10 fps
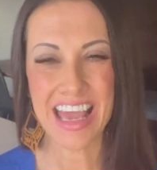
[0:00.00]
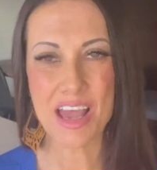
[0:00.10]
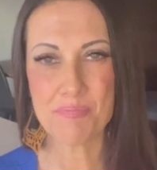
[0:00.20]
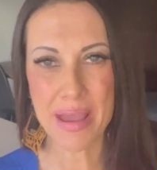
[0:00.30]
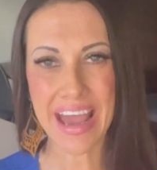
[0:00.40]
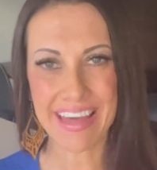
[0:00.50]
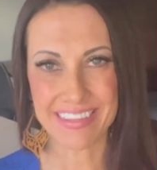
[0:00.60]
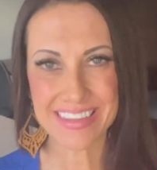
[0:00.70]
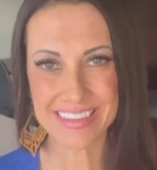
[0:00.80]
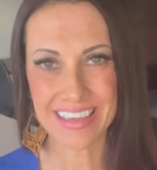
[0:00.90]

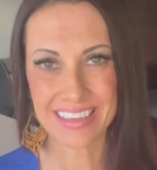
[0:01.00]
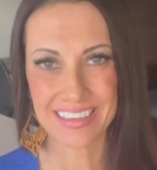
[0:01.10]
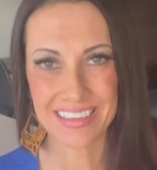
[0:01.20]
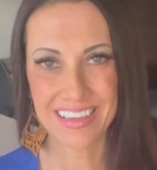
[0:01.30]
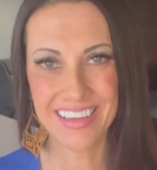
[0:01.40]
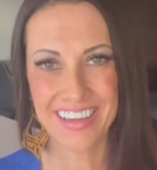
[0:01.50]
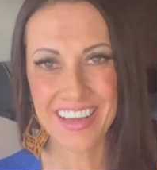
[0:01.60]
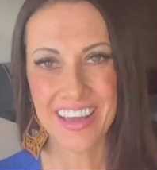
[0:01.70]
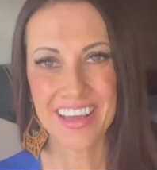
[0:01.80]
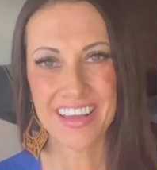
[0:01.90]
Empaths,
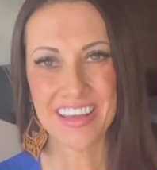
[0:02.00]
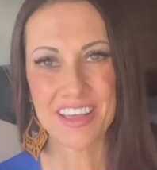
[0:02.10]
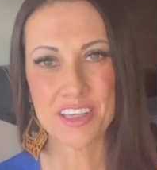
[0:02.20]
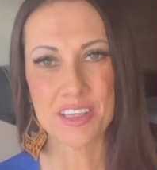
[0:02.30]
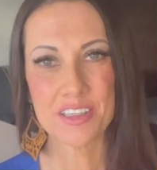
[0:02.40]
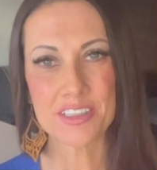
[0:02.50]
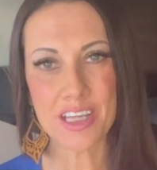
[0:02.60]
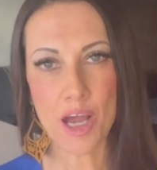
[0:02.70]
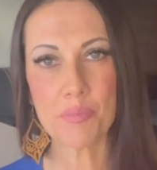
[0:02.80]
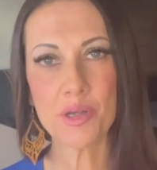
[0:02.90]

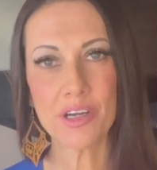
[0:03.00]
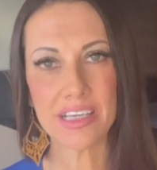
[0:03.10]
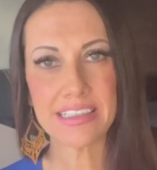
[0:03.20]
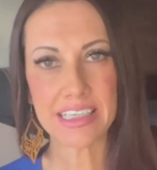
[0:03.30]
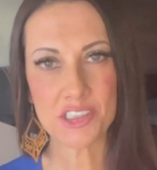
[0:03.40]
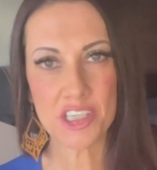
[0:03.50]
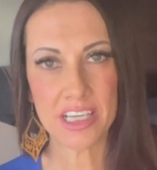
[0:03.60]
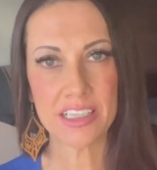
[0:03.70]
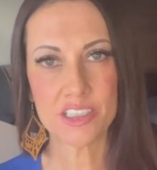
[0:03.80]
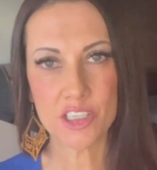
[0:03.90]
stop your
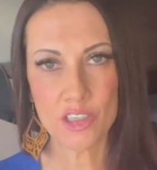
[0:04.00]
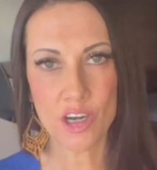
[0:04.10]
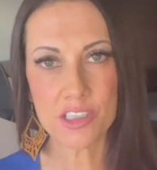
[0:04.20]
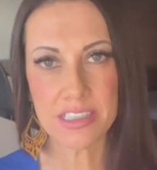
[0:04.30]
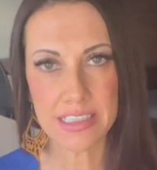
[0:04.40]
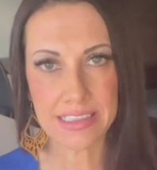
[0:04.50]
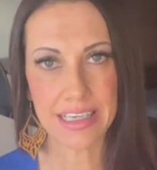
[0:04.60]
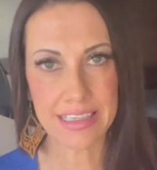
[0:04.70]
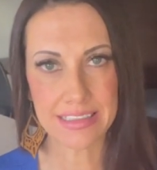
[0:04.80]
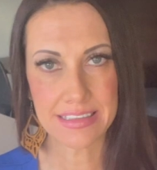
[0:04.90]
addiction to
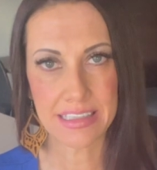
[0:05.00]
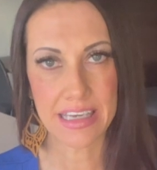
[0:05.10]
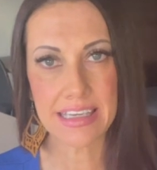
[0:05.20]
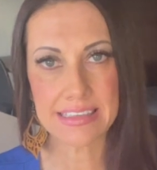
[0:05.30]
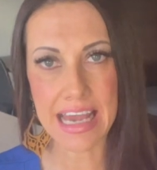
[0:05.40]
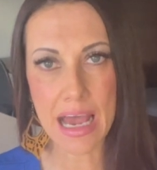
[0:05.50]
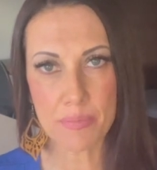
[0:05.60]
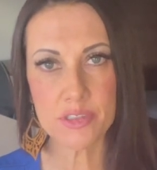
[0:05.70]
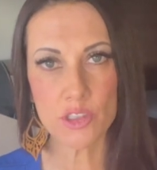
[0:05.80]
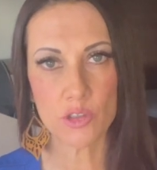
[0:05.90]
narcissists. It's
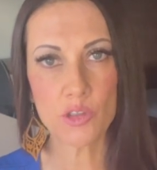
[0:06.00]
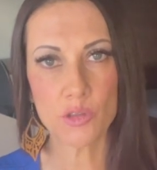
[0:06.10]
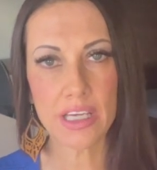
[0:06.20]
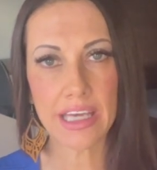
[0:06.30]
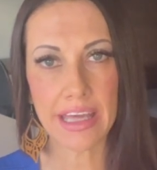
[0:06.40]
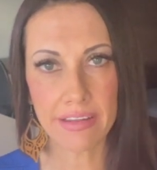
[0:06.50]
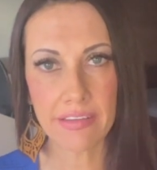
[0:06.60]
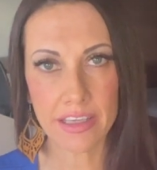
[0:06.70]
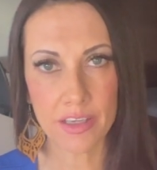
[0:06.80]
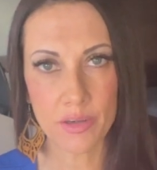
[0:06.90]
absolutely
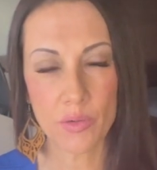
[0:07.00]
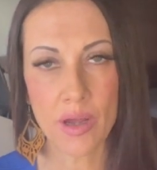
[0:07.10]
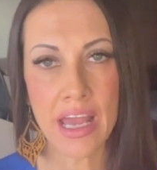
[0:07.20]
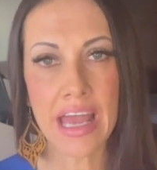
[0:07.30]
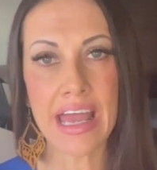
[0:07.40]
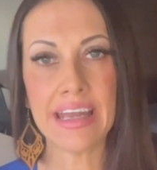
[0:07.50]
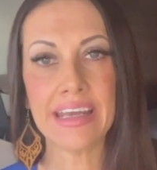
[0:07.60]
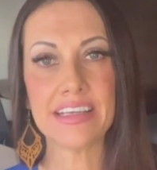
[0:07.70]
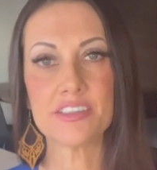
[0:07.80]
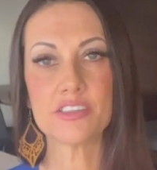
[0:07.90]
killing you, and
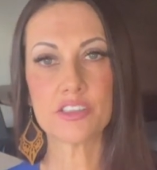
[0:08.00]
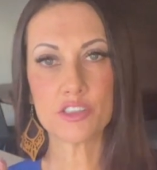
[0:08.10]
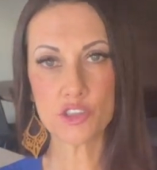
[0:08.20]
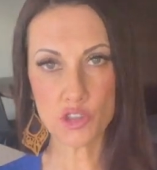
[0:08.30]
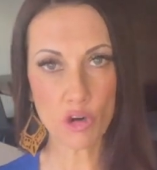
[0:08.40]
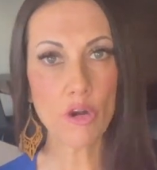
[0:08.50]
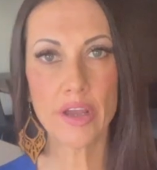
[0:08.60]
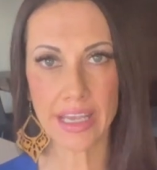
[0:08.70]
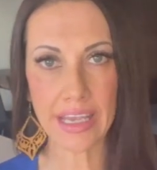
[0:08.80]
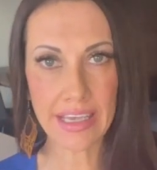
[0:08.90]
it's
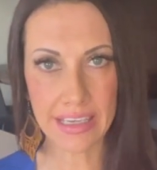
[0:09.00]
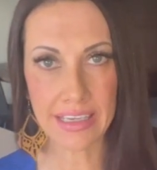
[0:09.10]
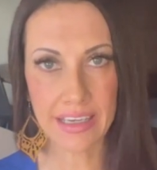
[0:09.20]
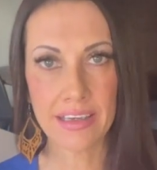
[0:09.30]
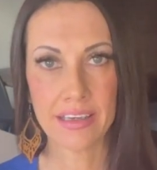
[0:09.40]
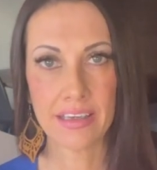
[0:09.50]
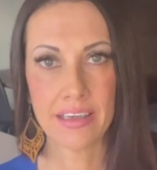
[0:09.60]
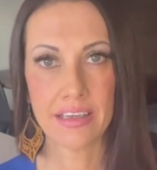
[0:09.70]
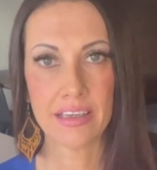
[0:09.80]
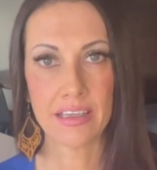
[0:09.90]
destroying
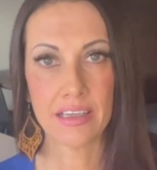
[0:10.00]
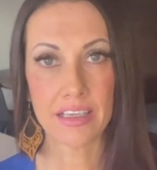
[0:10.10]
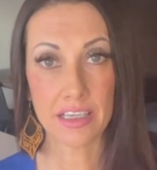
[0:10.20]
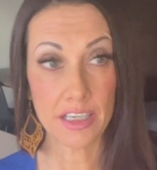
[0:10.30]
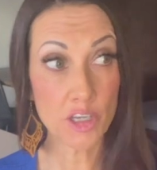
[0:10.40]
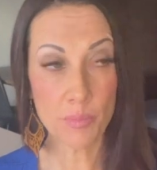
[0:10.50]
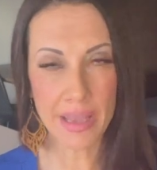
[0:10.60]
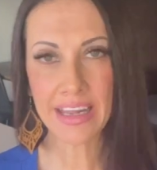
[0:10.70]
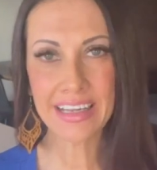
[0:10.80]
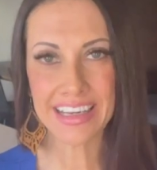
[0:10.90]

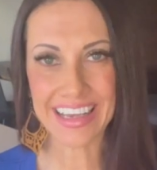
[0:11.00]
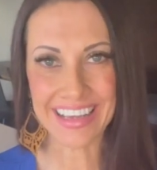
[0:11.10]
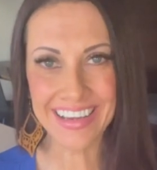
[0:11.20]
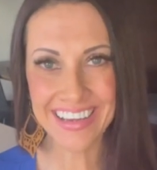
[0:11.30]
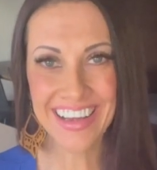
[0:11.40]
humanity.